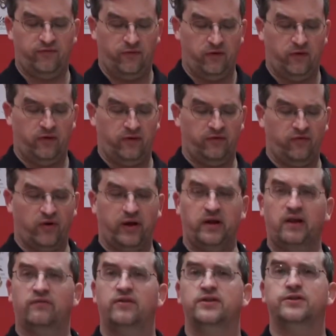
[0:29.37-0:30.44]
for a
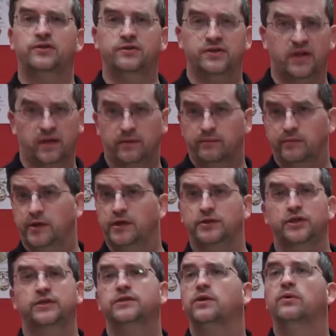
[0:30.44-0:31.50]
variety of issues that
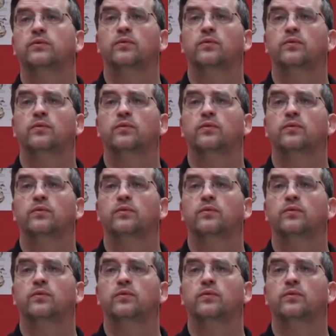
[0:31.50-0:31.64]
you just